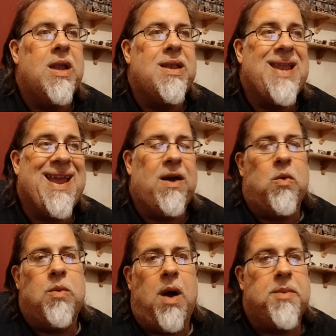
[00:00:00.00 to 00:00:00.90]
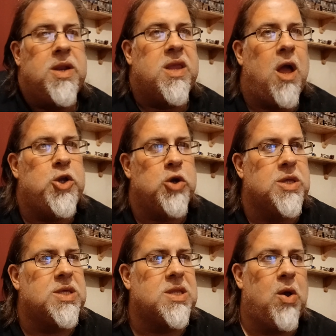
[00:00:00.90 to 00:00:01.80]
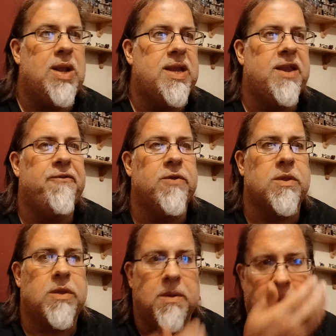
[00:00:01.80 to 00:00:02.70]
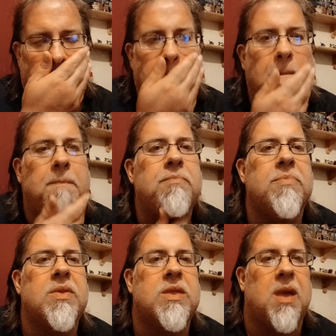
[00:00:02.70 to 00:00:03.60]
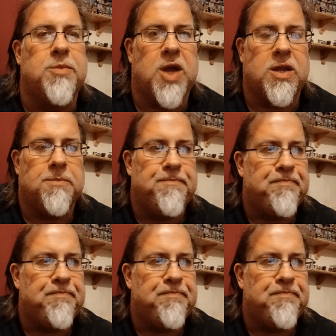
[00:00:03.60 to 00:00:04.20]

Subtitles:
Now, I'm going to touch on a slightly different subject.